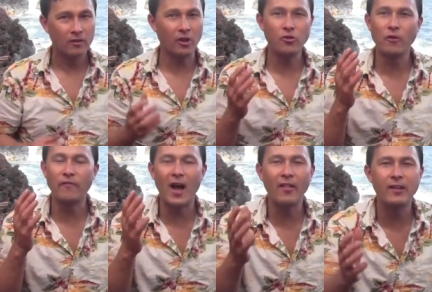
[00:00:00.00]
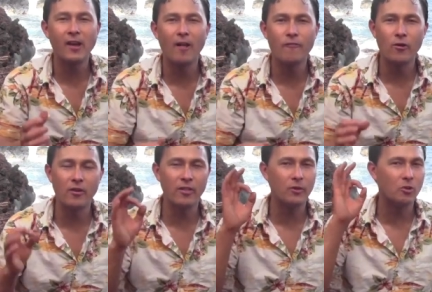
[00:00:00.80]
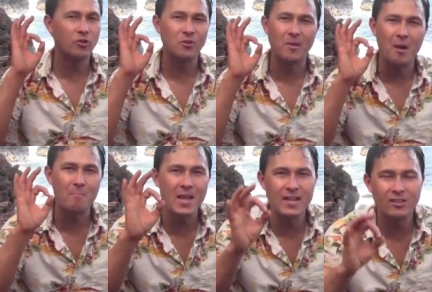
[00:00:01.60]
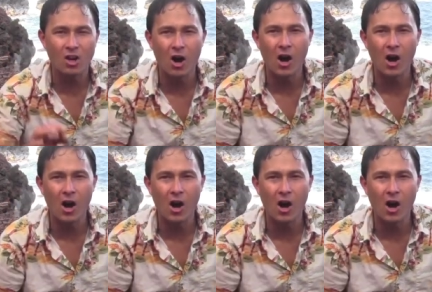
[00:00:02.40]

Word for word: Central Valley, California, they grow some amazing